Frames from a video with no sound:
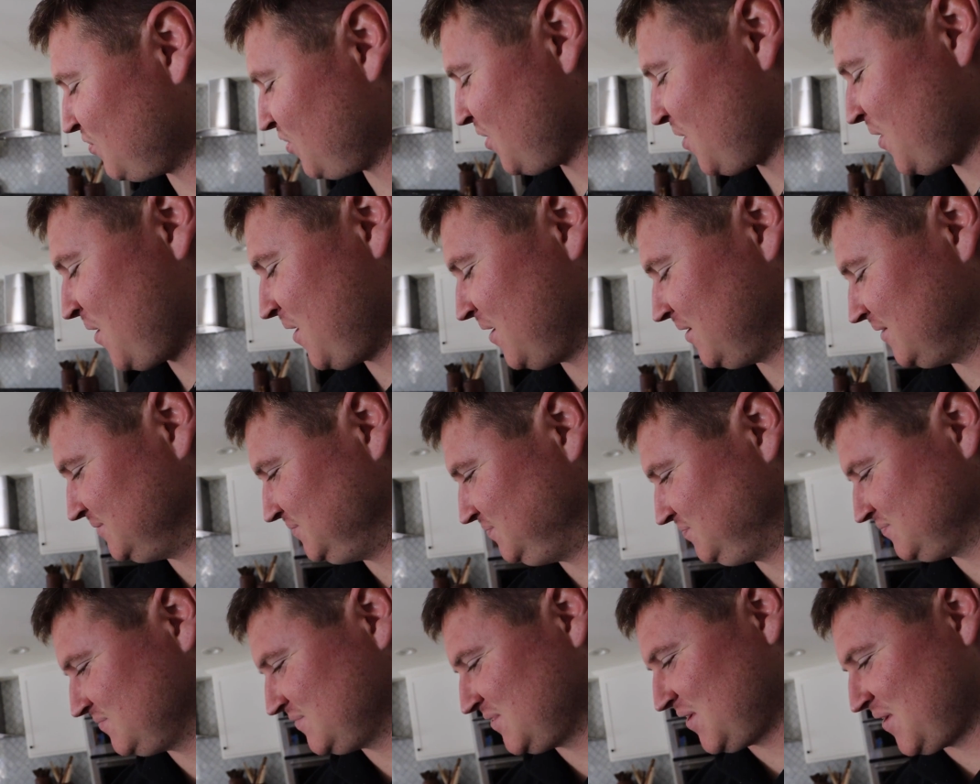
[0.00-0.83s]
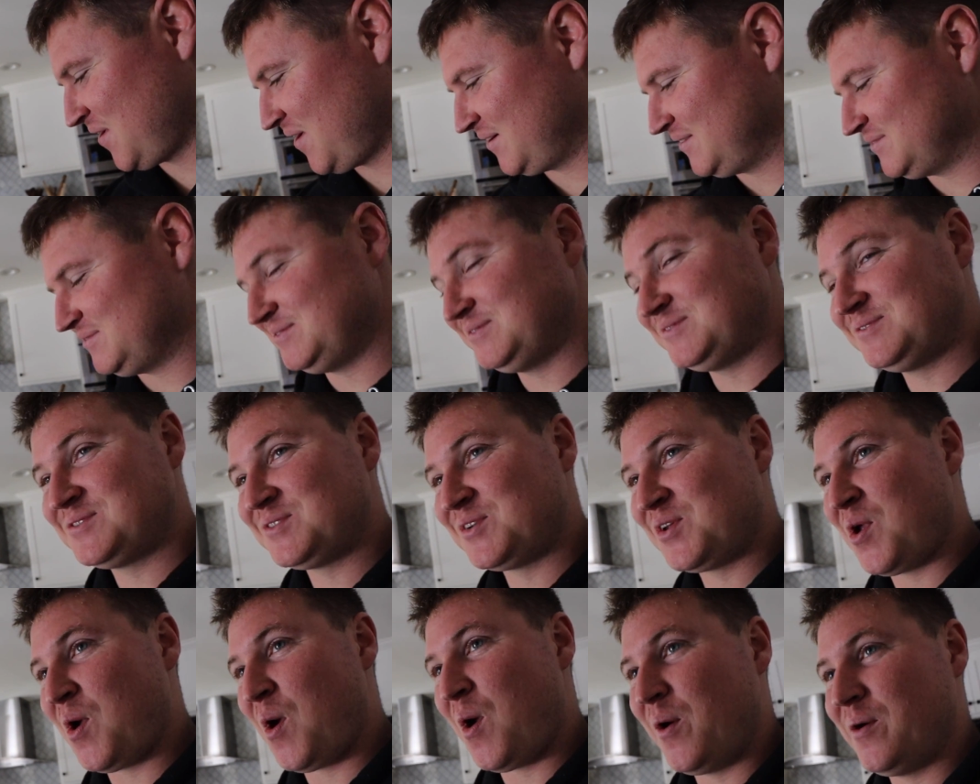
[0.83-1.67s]
I'm laughing because
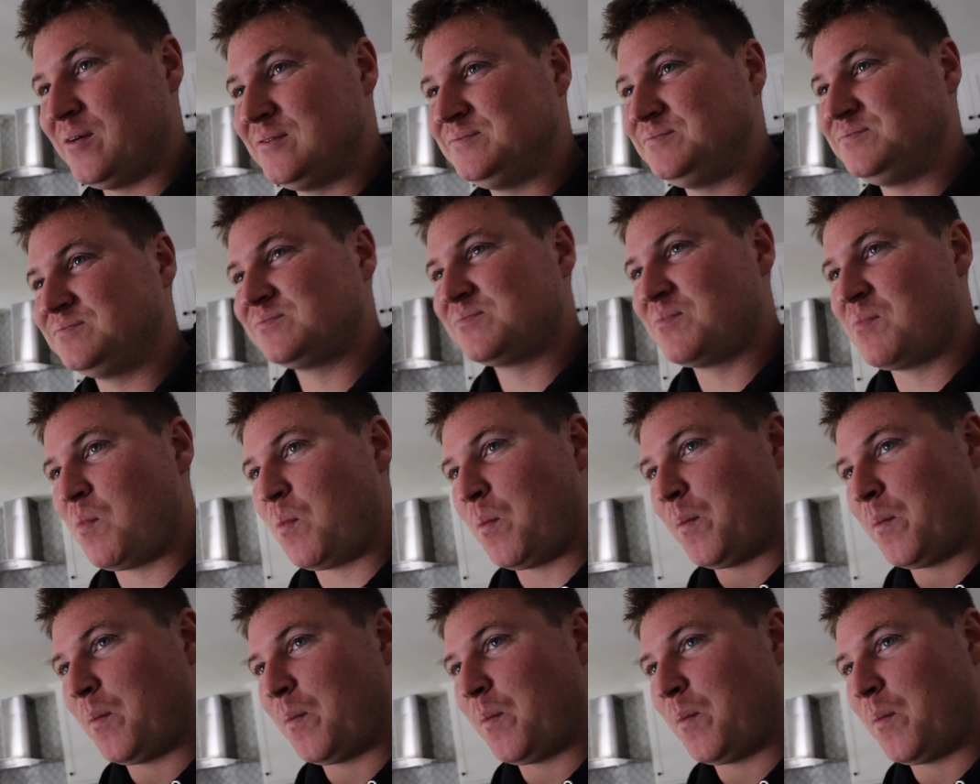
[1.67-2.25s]
I know